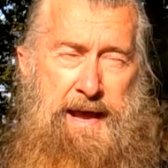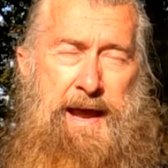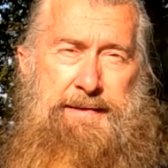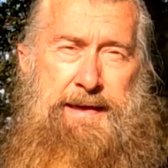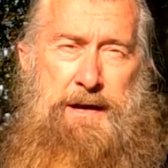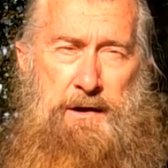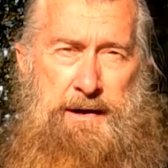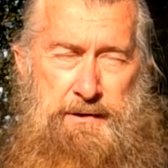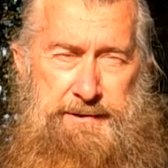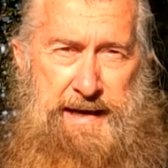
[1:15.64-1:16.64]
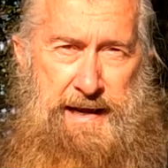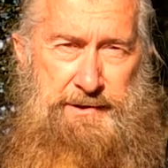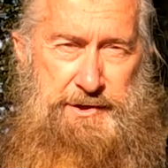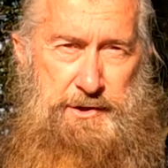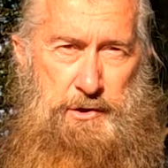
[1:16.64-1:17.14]
And then I got down
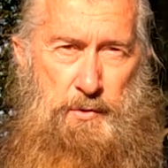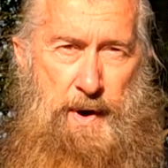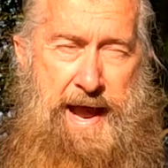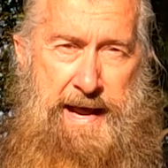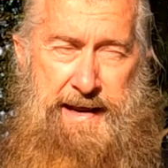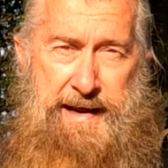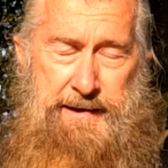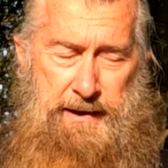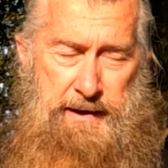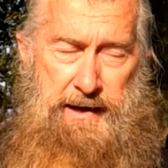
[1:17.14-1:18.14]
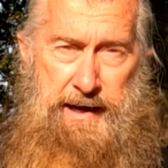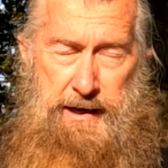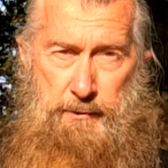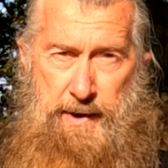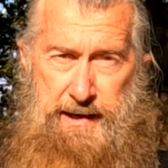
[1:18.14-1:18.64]
to Hat Head and I
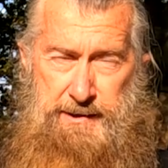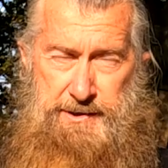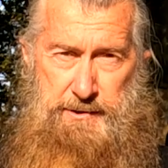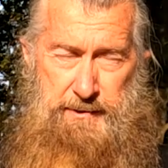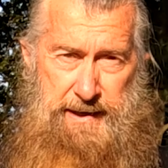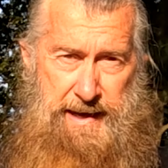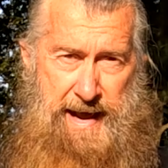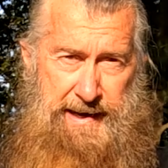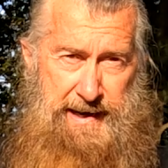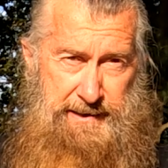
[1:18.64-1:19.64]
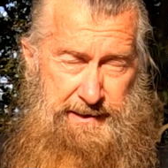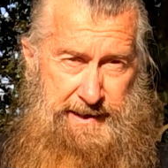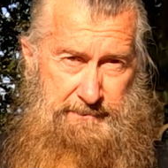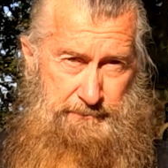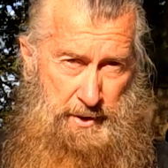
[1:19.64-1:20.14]
went into the Hat Head
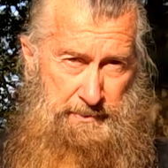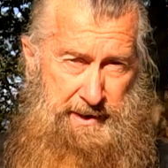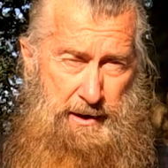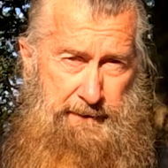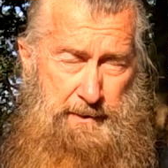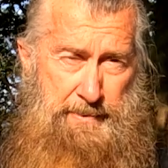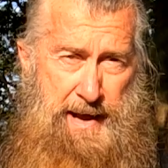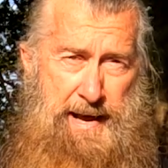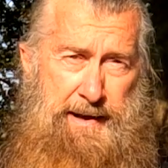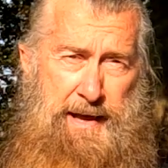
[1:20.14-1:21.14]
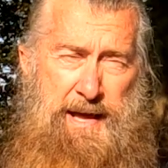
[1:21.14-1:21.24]
proper caravan park,